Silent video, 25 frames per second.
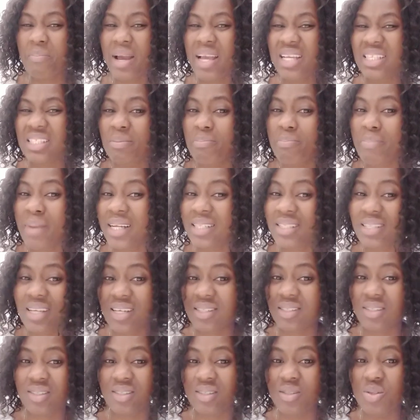it
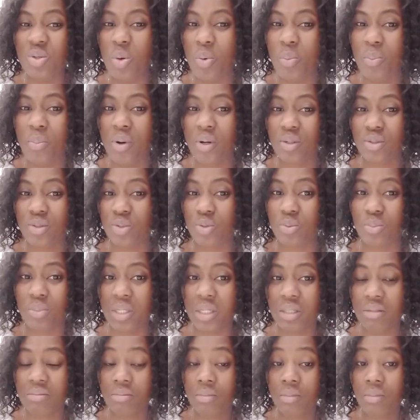matters no more to
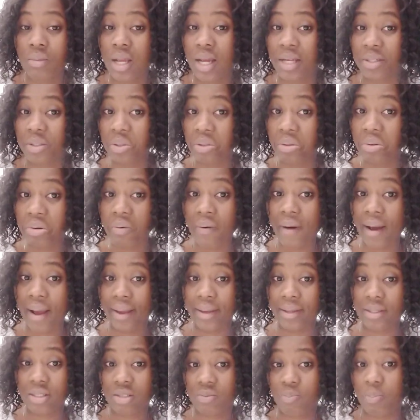me. I don't know why.
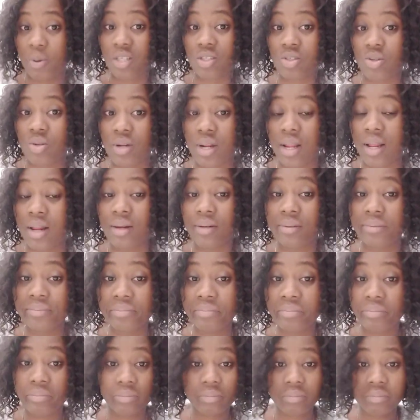It's personal,
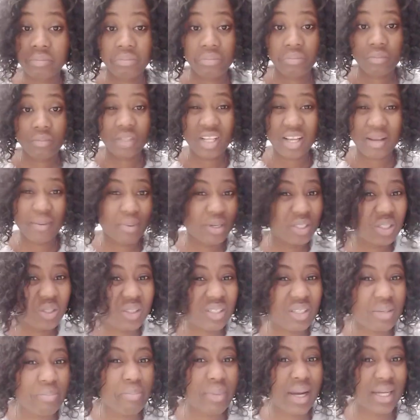but it
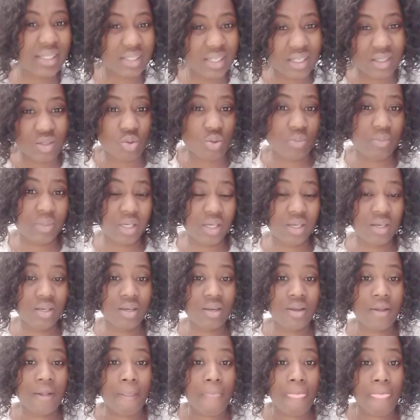doesn't matter to me.
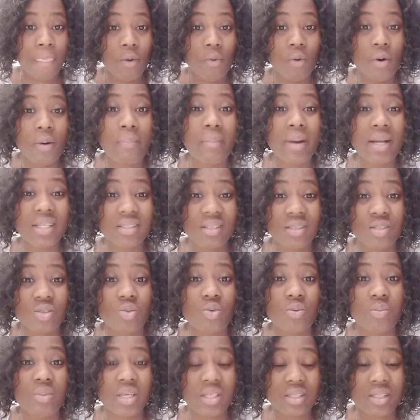What matters
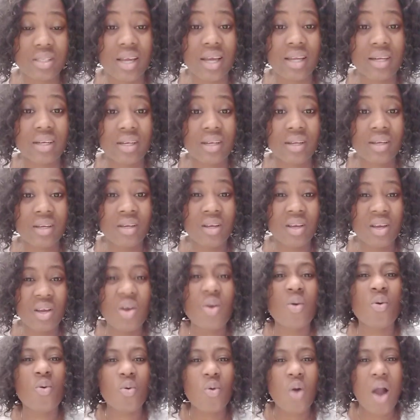to me is that
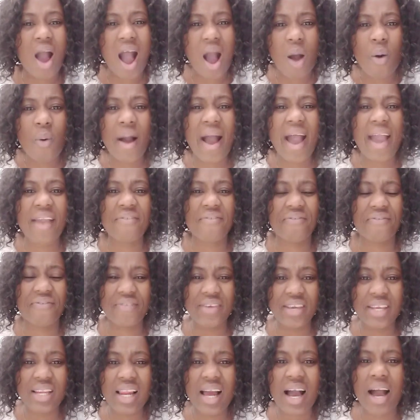how I
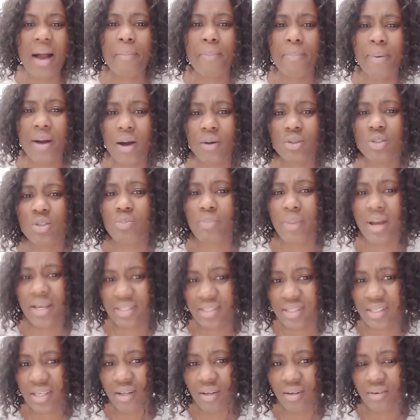feel about
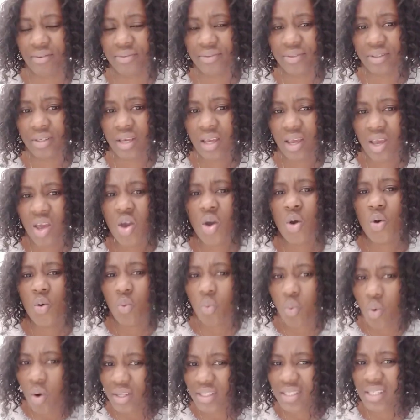myself,
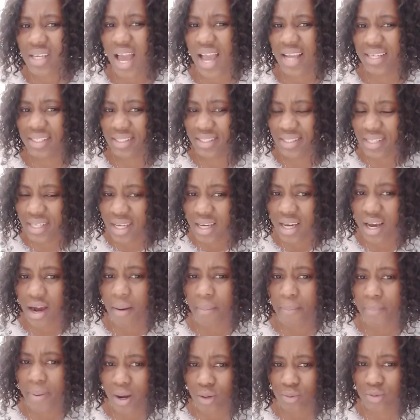what I think
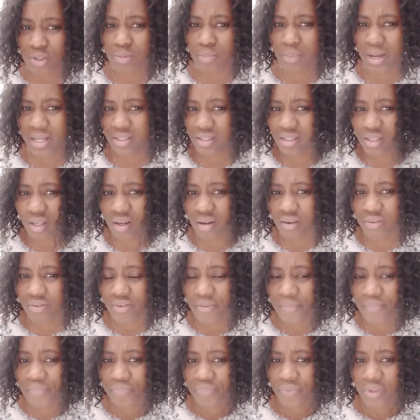about myself.
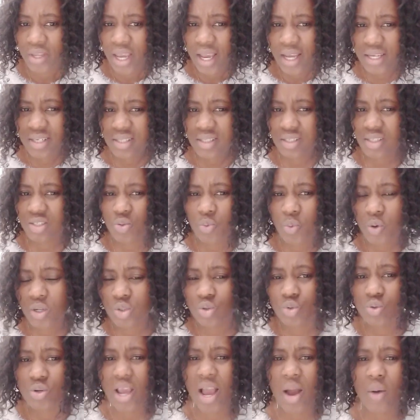And this is what
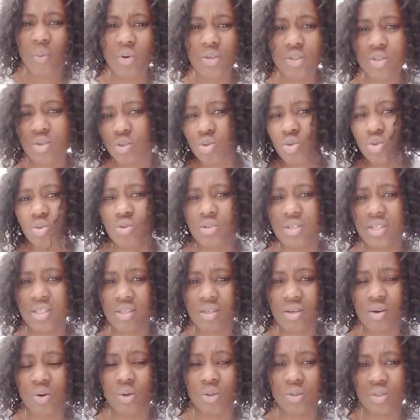today I want us to
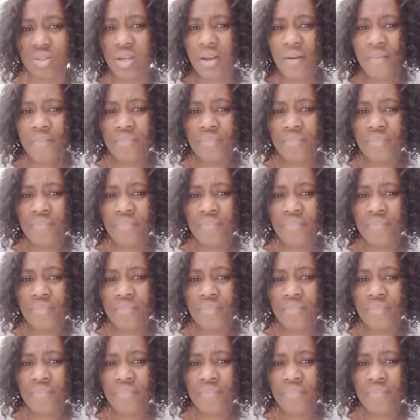discuss.